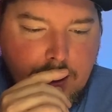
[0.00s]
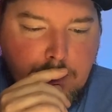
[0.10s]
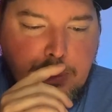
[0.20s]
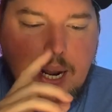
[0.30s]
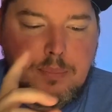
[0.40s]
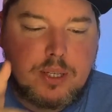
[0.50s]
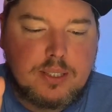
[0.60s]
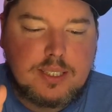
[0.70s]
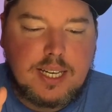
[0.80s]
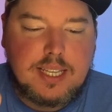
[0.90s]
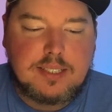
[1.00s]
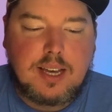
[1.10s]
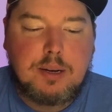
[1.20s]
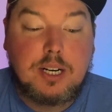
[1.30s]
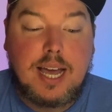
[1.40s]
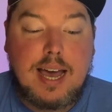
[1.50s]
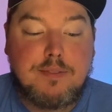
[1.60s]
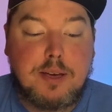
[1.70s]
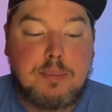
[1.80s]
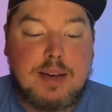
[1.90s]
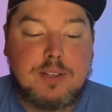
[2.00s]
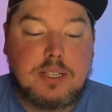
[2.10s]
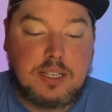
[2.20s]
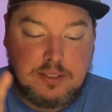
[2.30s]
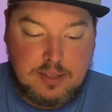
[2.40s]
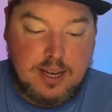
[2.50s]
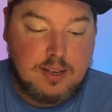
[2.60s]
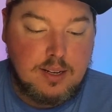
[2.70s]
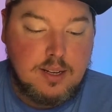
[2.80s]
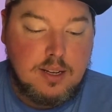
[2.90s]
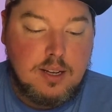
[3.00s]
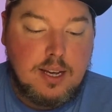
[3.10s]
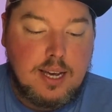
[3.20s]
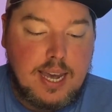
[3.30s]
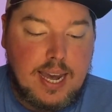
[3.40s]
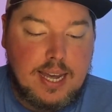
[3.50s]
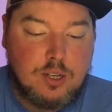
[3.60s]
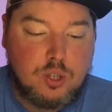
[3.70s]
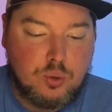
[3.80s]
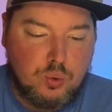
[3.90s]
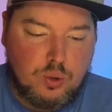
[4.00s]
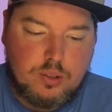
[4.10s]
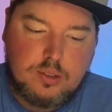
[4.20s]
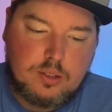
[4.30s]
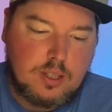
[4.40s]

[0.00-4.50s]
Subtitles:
But I'm going to say this. I'm going to have him have a dice set and tools.